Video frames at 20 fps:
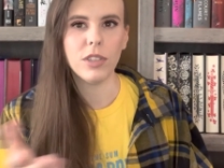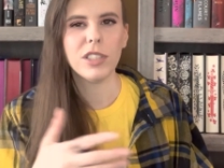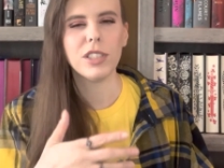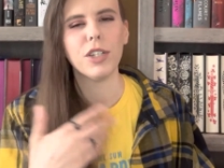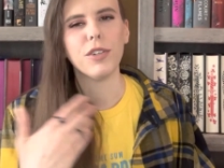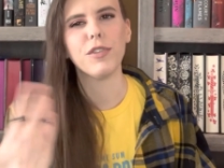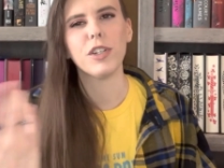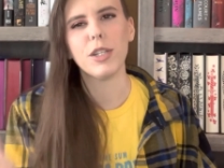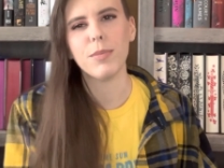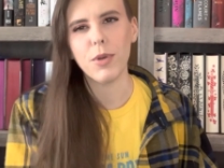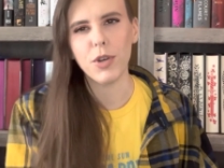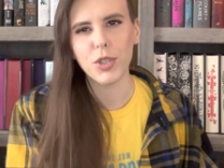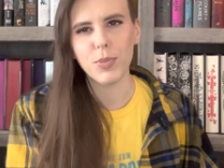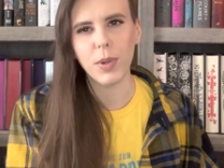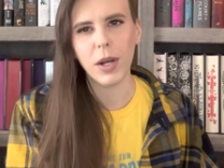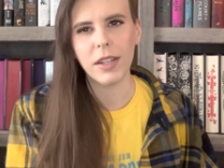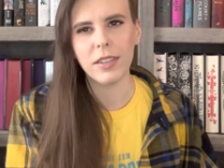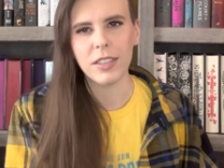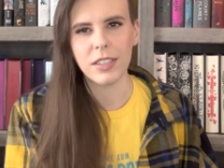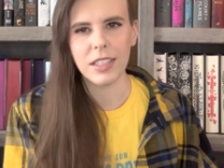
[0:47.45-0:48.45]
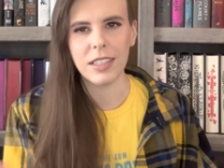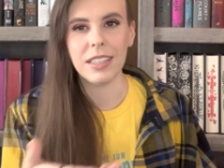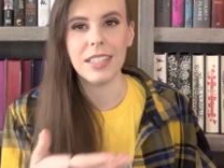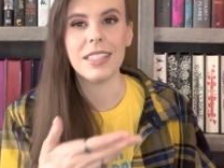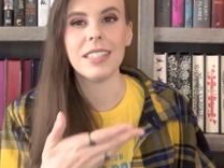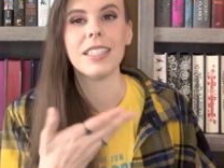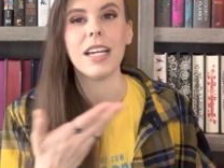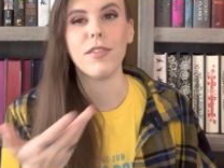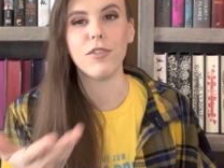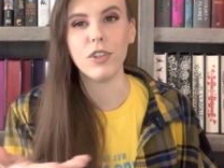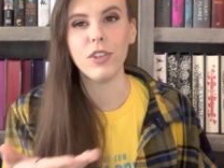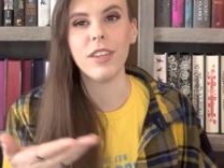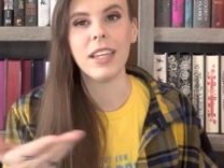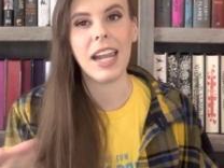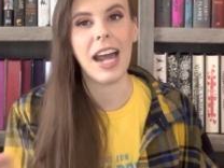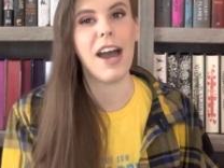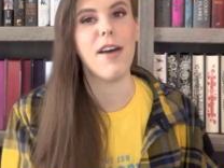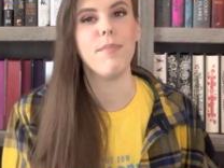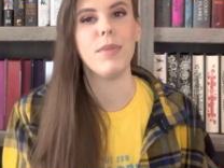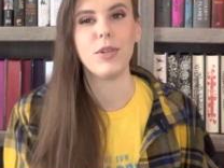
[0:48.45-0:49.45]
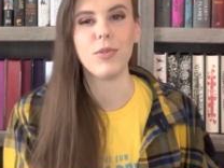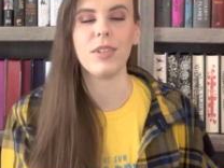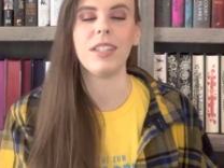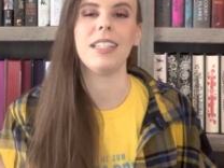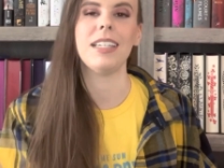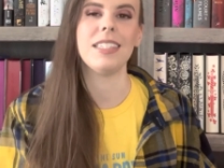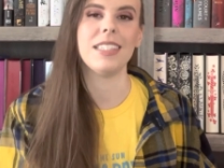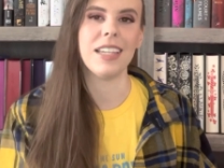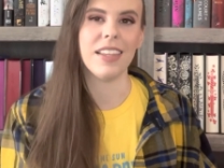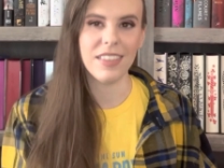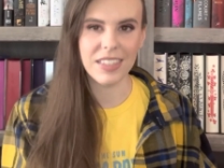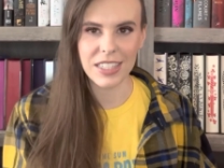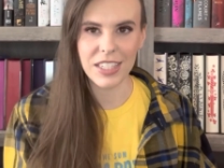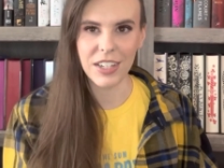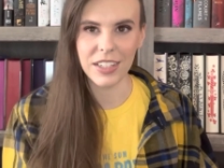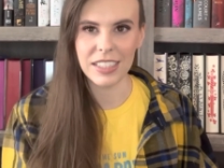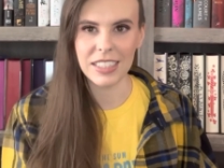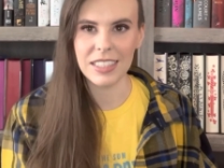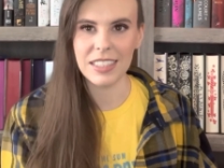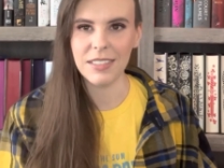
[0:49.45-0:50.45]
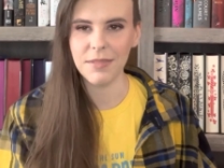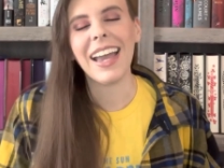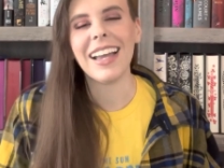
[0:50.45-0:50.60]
So for the most part, there's at least several that have been released in the series.